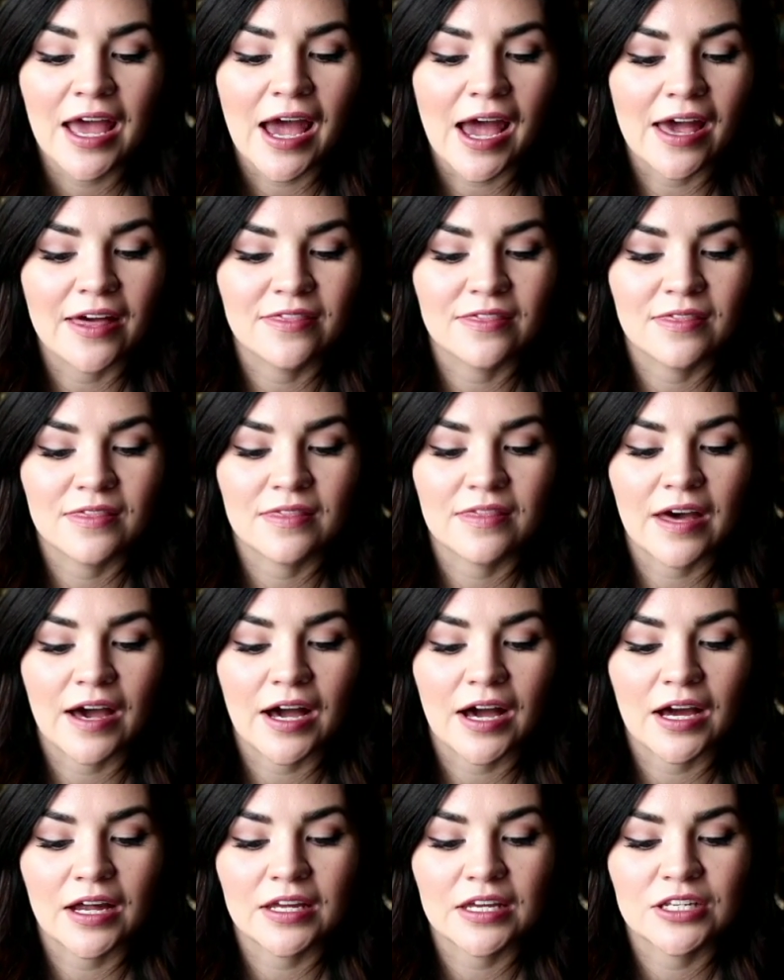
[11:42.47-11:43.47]
and
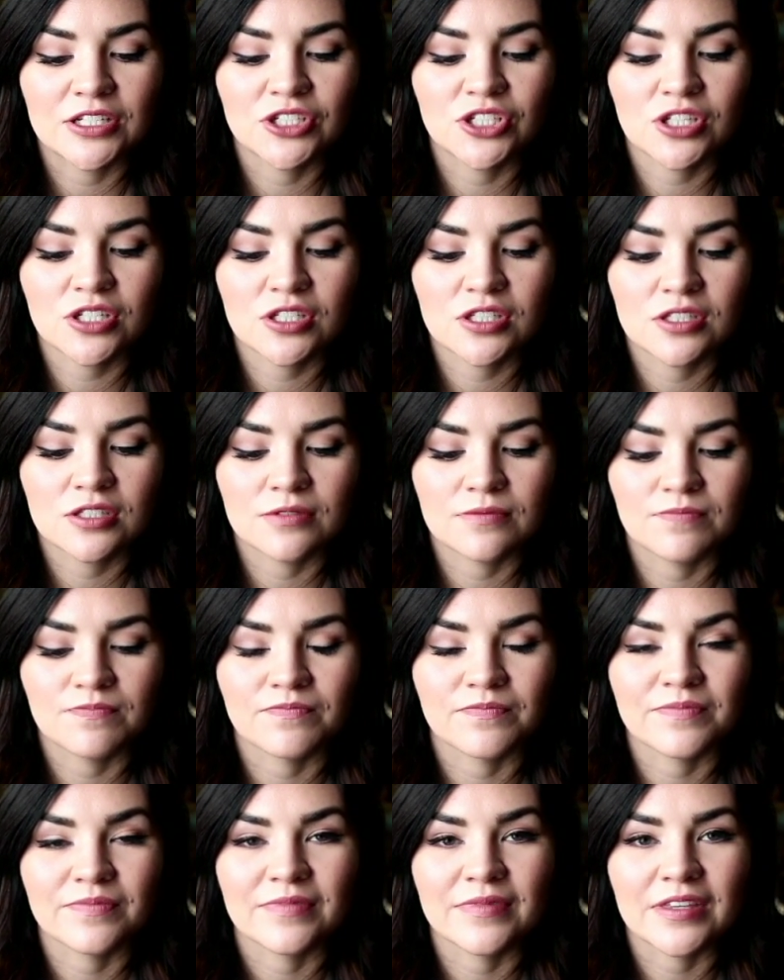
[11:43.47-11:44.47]
that
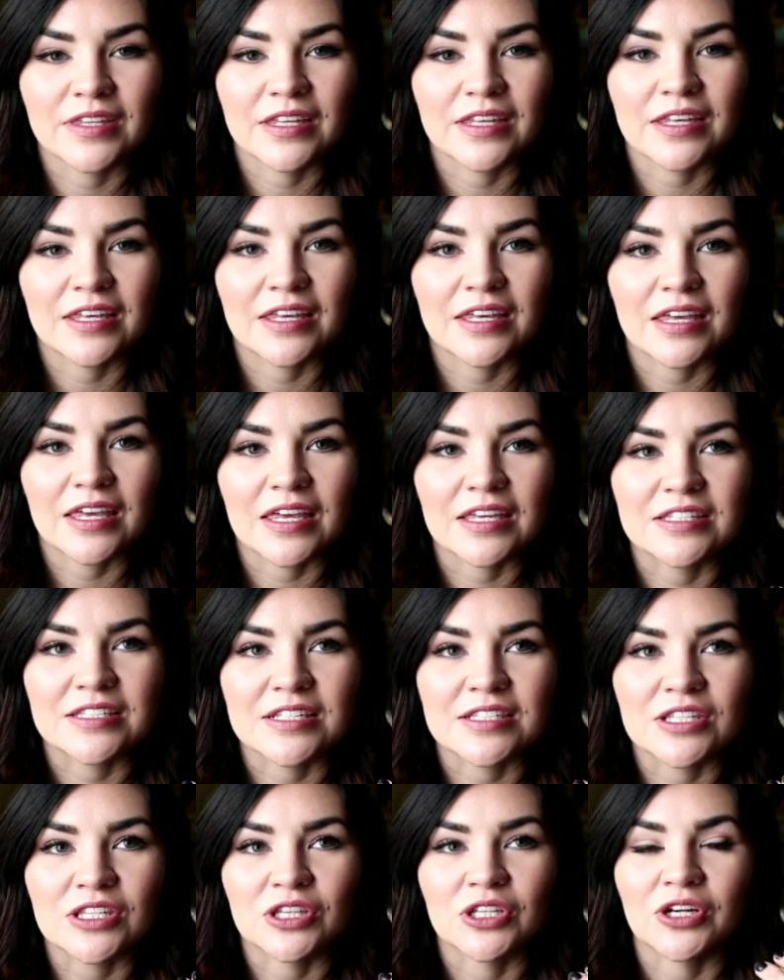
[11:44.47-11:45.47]
it
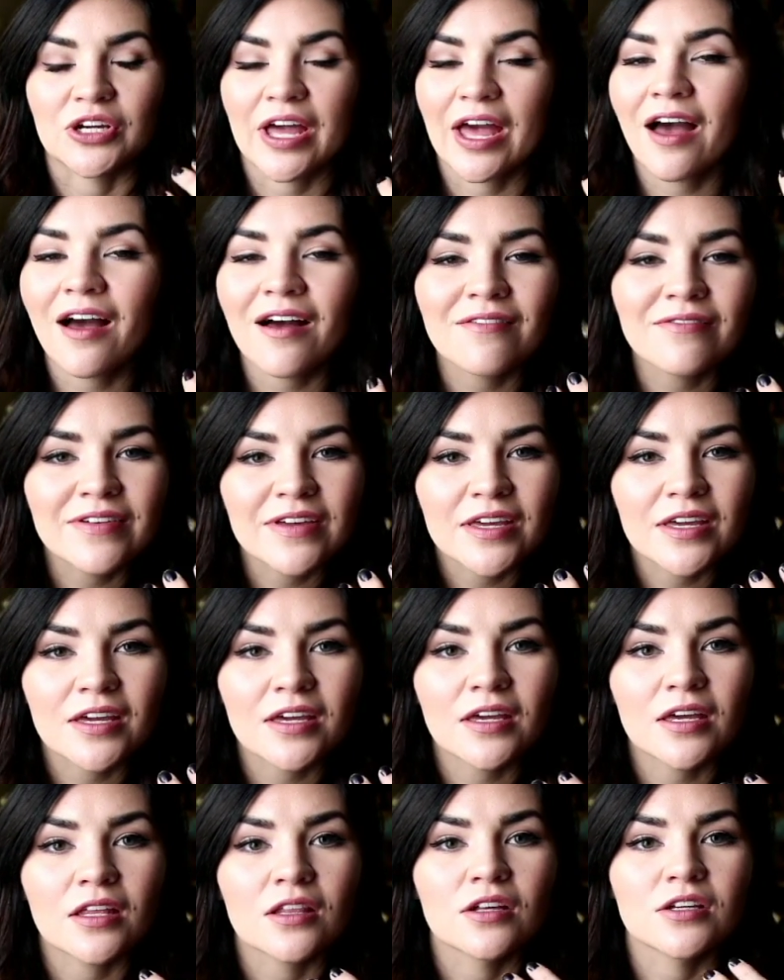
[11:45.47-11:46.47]
doesn't look
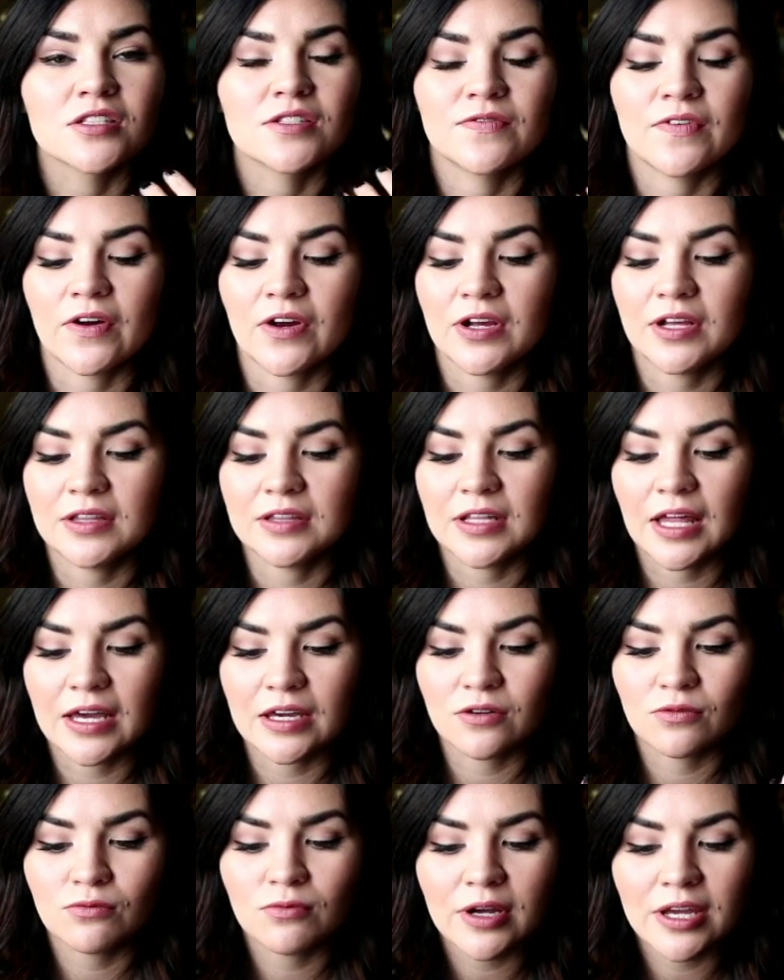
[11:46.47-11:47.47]
heavy. It looks very
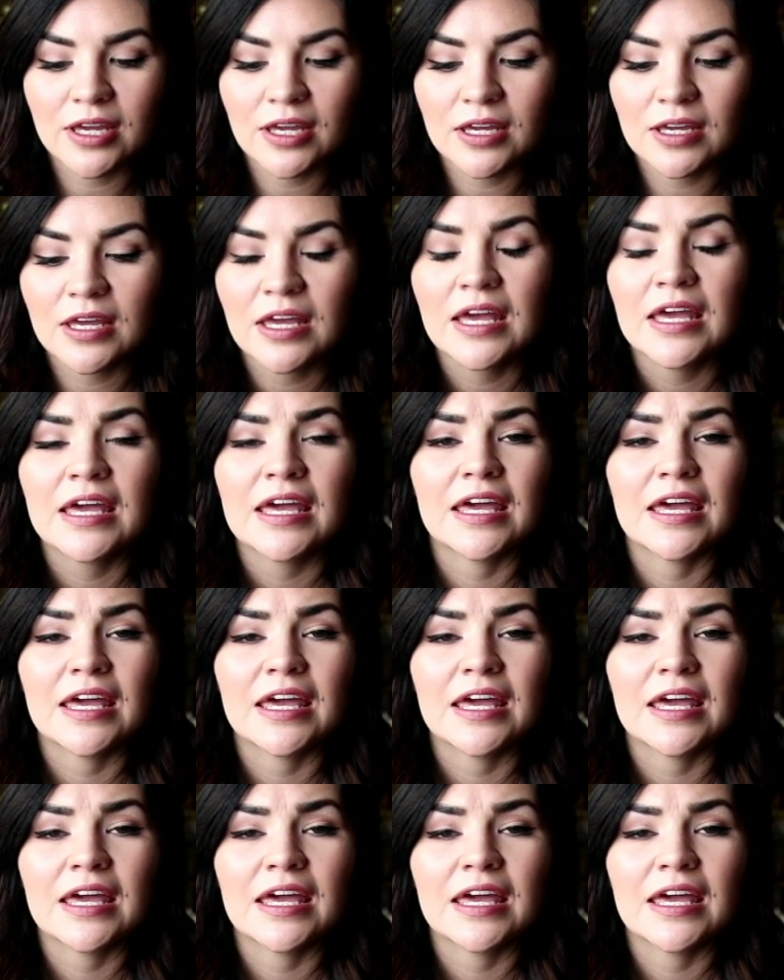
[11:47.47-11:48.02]
lightweight.